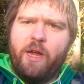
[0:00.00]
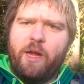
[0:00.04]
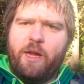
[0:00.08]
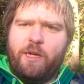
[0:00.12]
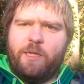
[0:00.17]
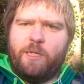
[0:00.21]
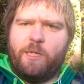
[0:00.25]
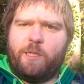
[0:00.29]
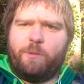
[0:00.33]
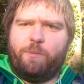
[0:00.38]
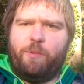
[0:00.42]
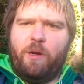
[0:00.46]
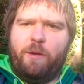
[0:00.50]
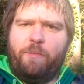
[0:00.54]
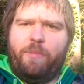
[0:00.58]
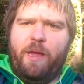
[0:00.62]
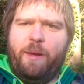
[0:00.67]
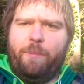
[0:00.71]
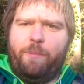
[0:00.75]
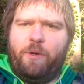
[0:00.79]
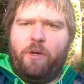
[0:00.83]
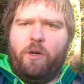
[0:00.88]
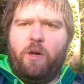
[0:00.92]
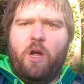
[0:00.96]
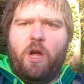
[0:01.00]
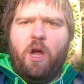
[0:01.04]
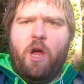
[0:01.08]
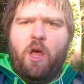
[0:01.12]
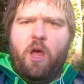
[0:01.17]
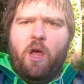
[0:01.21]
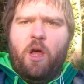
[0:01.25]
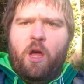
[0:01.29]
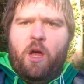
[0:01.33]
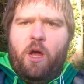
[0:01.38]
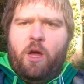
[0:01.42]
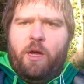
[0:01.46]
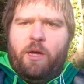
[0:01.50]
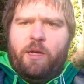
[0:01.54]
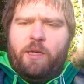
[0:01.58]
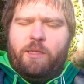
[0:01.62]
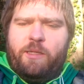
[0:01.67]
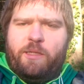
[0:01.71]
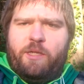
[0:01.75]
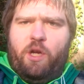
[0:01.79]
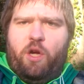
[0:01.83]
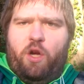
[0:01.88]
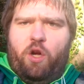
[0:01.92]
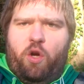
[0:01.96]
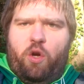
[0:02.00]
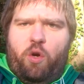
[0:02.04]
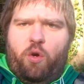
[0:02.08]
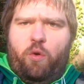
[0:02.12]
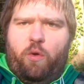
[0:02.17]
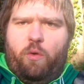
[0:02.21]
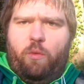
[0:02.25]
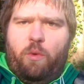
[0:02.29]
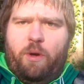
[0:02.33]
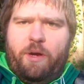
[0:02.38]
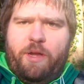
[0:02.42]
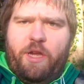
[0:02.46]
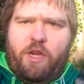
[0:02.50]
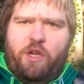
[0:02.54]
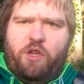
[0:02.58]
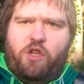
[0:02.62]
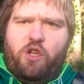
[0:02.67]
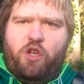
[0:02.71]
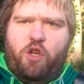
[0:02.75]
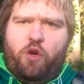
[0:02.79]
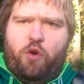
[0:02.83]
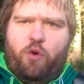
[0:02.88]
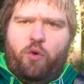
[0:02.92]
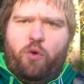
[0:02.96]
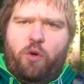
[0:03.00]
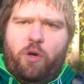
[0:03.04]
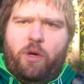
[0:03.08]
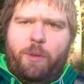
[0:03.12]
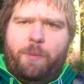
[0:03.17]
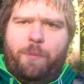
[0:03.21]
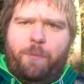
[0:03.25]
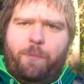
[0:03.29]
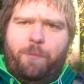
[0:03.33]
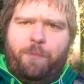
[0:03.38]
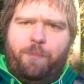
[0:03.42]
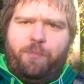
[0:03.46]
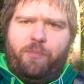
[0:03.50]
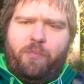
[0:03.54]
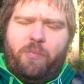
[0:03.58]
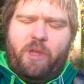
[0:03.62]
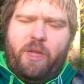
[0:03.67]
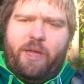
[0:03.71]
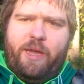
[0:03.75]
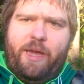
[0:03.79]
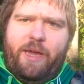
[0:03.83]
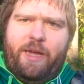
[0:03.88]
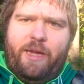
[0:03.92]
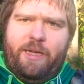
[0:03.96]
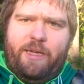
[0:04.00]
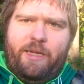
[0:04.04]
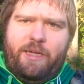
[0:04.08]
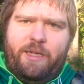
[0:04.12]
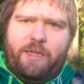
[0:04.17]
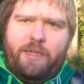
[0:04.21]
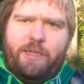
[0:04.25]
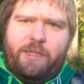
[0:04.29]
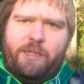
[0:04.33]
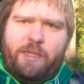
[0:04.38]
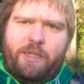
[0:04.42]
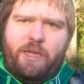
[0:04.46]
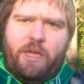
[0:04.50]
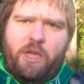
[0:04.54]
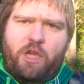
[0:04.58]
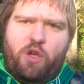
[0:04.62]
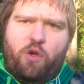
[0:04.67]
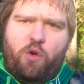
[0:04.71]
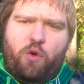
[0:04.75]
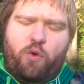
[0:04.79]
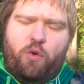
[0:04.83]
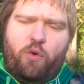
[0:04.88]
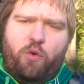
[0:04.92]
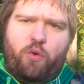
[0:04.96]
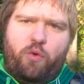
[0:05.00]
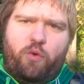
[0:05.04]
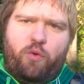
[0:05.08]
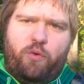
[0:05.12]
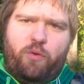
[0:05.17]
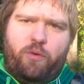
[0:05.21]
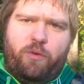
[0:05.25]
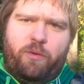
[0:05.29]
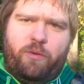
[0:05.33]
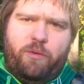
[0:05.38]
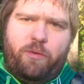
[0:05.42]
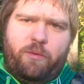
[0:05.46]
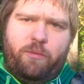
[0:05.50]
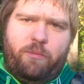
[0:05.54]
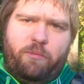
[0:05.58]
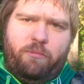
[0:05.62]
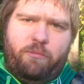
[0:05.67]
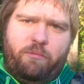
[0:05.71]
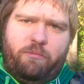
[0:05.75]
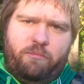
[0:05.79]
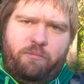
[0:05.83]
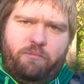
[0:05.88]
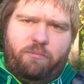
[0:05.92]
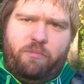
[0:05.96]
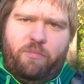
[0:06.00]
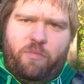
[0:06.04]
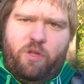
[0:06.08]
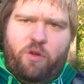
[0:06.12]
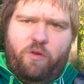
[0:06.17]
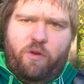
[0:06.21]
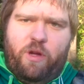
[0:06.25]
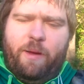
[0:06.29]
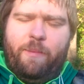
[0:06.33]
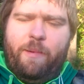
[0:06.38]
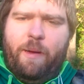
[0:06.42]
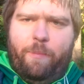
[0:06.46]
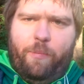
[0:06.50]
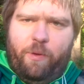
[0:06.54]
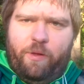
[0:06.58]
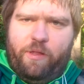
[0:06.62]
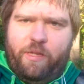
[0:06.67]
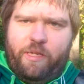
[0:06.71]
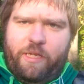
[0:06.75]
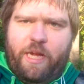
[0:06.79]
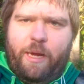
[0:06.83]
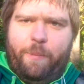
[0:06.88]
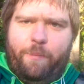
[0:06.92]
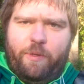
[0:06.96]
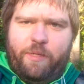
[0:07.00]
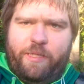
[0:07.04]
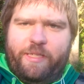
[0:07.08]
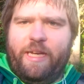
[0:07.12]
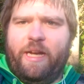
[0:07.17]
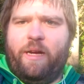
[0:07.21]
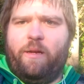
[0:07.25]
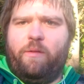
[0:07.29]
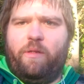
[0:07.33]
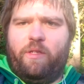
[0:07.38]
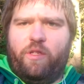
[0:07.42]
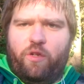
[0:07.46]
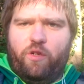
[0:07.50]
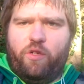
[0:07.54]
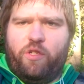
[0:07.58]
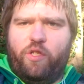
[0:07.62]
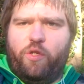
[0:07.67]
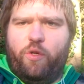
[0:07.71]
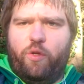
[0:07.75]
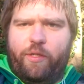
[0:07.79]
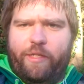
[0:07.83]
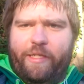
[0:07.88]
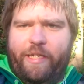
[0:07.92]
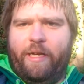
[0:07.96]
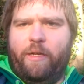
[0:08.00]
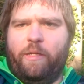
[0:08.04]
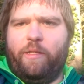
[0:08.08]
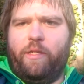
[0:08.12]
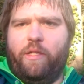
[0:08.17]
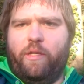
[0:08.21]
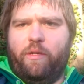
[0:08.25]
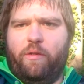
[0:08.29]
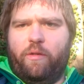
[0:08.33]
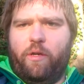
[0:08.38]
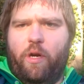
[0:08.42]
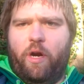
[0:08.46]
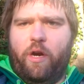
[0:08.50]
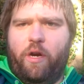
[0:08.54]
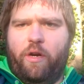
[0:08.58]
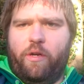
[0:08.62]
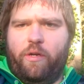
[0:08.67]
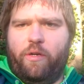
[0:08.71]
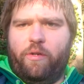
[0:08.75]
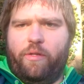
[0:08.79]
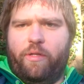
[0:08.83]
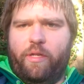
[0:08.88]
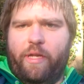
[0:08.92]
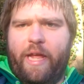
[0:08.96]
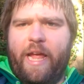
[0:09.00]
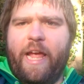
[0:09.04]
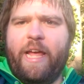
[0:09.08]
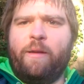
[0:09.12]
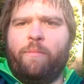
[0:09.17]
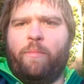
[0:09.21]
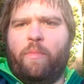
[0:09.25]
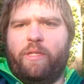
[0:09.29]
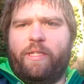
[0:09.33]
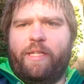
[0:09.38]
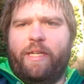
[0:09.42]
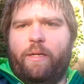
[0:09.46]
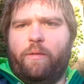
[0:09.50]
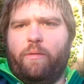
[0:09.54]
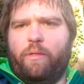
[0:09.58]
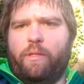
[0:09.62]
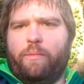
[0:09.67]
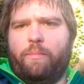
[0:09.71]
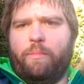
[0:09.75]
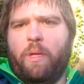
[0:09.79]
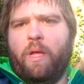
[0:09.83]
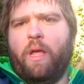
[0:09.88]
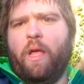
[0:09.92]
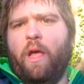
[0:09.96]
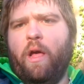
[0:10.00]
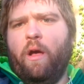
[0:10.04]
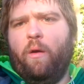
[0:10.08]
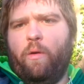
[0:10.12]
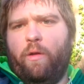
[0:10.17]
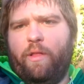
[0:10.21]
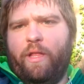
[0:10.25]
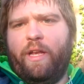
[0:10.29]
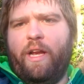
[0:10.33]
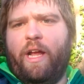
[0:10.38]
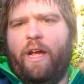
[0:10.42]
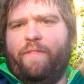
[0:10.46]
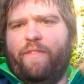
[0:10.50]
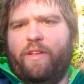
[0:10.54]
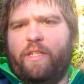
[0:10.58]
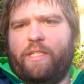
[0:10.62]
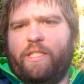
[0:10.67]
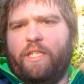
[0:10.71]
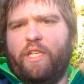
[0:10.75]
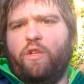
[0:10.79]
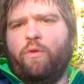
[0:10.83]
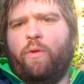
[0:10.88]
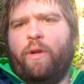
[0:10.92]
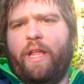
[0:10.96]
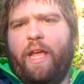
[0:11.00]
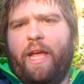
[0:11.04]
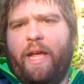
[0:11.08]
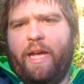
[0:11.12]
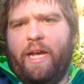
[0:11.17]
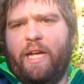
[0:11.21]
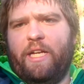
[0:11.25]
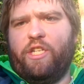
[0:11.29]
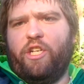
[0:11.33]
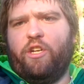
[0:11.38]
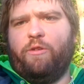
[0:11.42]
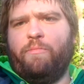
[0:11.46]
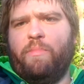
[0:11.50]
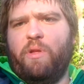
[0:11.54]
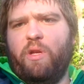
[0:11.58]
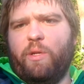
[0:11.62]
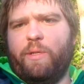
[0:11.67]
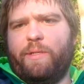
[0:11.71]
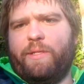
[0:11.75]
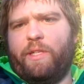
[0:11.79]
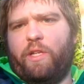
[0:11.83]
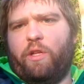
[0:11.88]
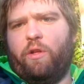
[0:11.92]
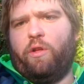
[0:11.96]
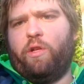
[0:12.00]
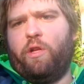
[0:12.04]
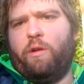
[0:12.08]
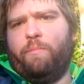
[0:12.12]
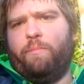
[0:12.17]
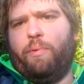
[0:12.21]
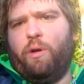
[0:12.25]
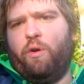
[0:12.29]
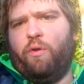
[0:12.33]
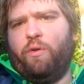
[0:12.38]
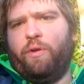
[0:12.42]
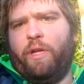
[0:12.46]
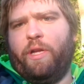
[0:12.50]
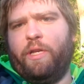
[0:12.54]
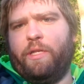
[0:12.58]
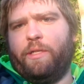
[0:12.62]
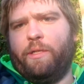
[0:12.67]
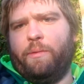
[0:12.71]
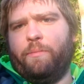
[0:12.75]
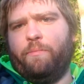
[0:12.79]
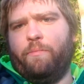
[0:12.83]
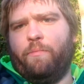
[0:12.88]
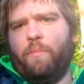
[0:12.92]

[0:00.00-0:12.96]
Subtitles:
is a spring peeper. So what you do is you come up with a couple sounds. Those two sounds are the animal sounds. Well, then obviously you want to add your musical component,